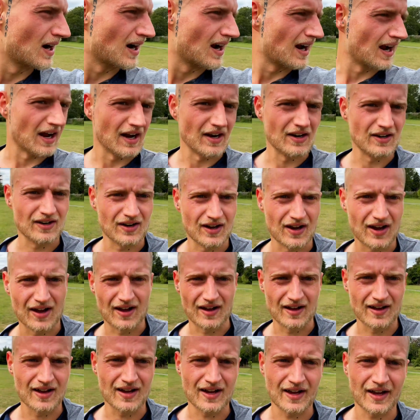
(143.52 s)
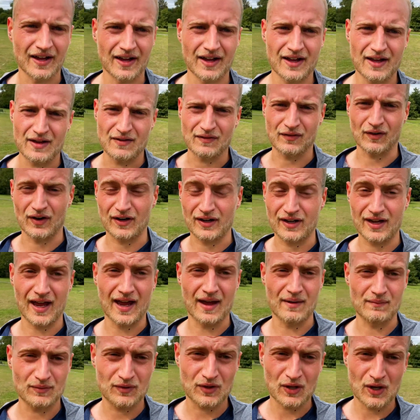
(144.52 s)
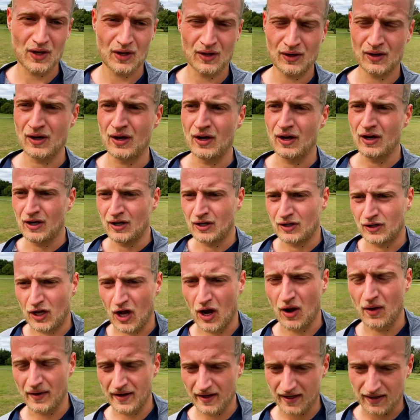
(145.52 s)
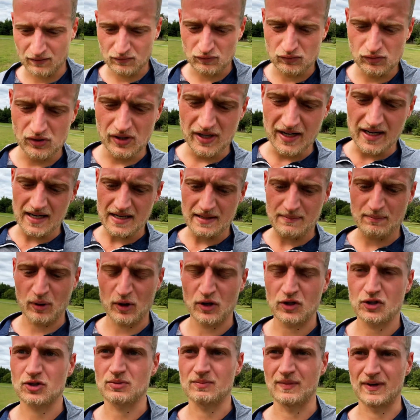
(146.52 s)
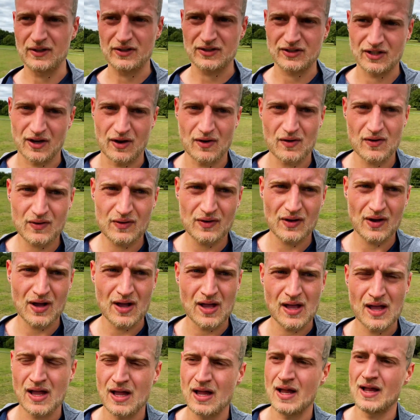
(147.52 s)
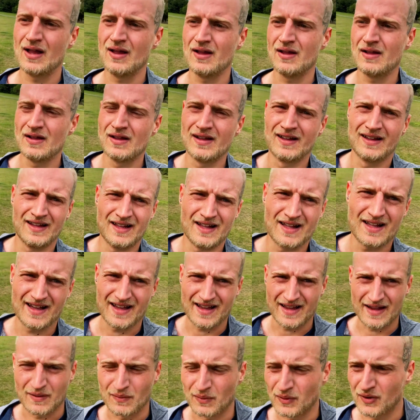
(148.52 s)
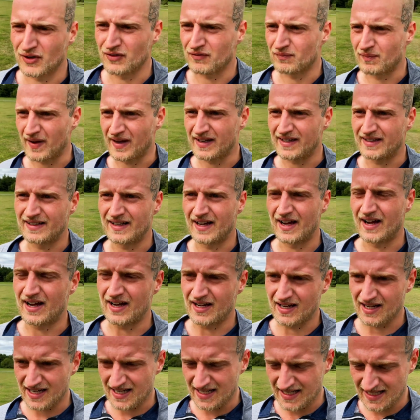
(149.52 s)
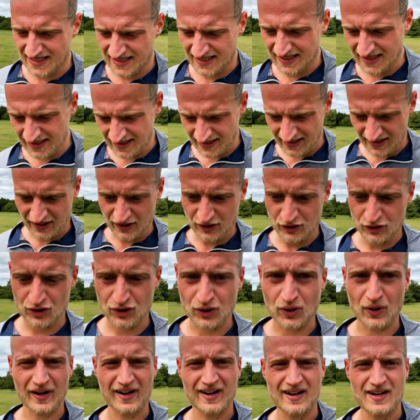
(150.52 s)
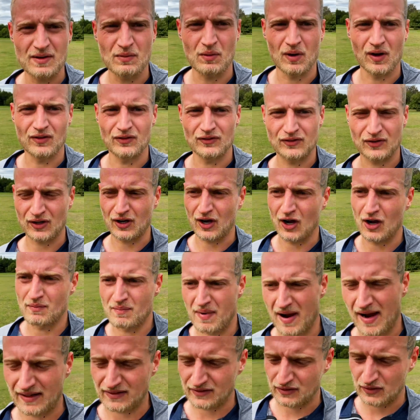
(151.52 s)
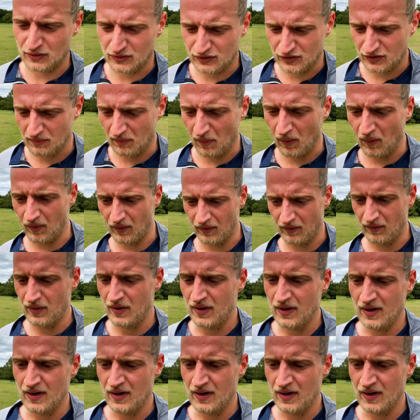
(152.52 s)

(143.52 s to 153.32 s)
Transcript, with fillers: And uh, if I kept going and really pushed myself, it would have been a tricky one to go back to tomorrow.